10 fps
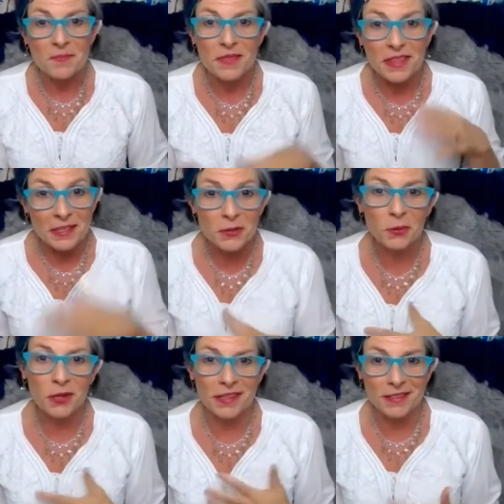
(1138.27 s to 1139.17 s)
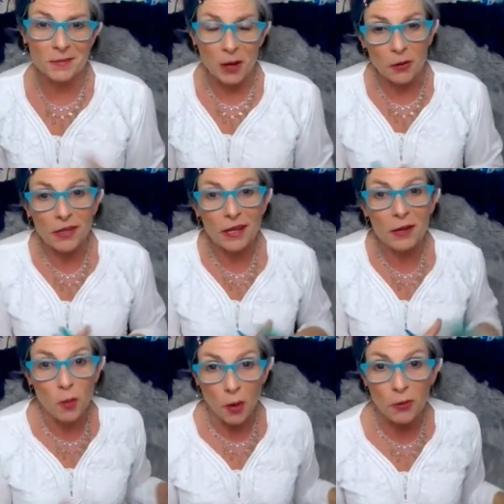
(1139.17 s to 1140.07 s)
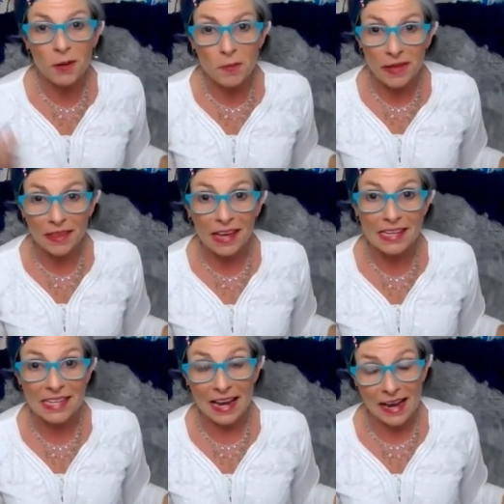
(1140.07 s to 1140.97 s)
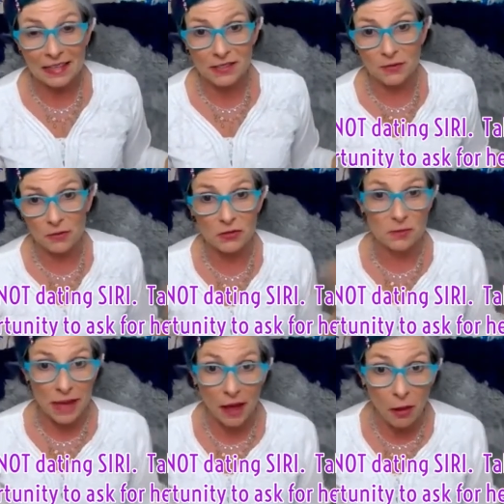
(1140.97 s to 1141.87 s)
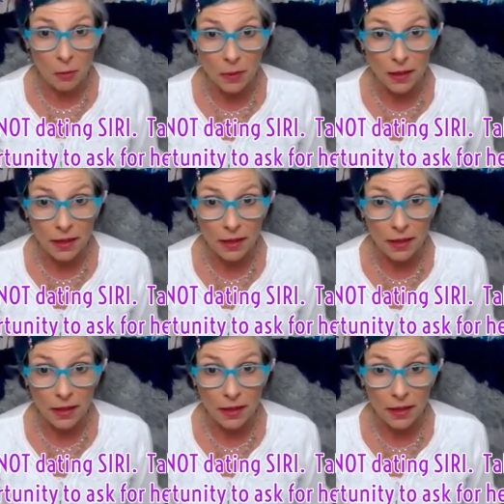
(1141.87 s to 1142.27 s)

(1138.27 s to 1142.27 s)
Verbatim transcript: This one is about like what would it be like to ask for some help?